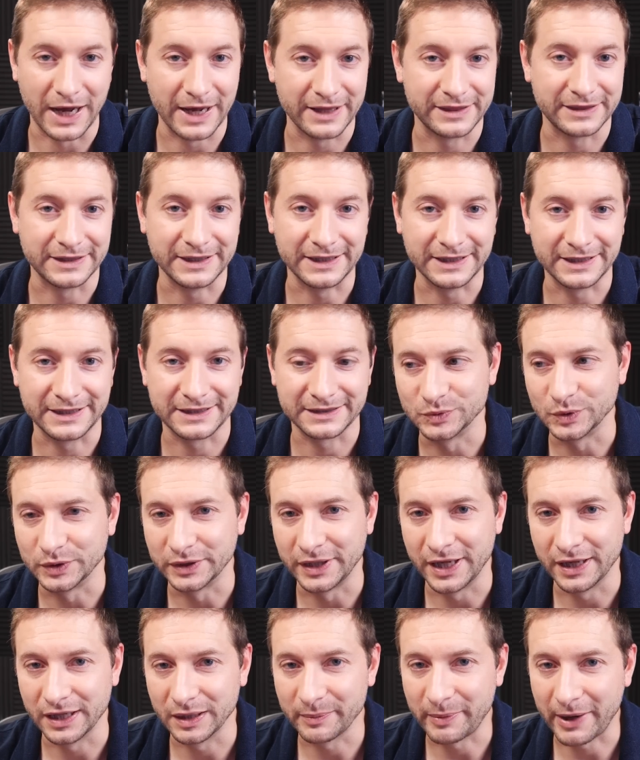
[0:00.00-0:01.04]
I think
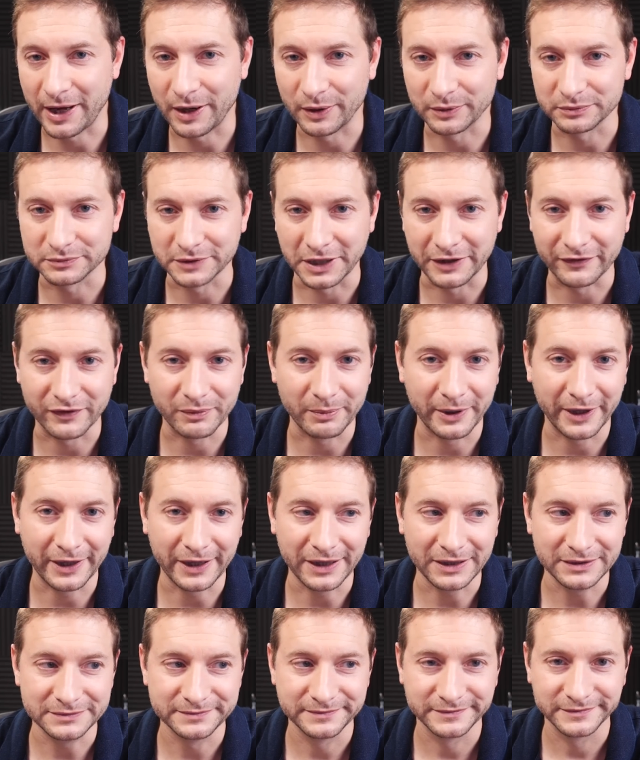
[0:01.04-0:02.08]
would help out
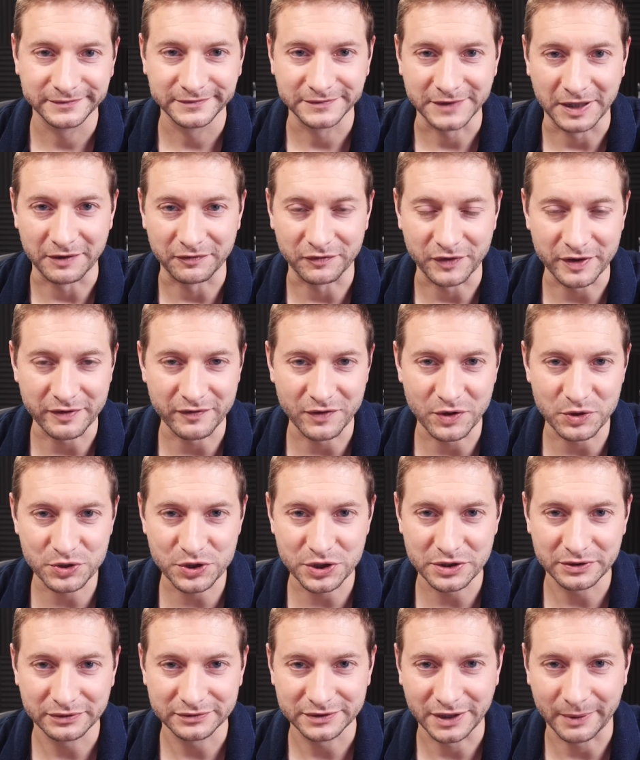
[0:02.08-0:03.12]
everybody. A free
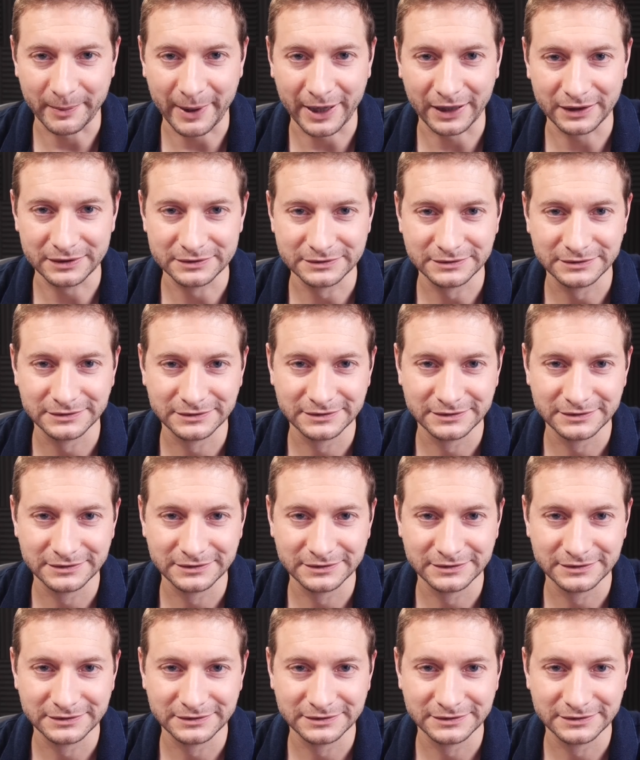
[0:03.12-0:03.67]
version? Come on.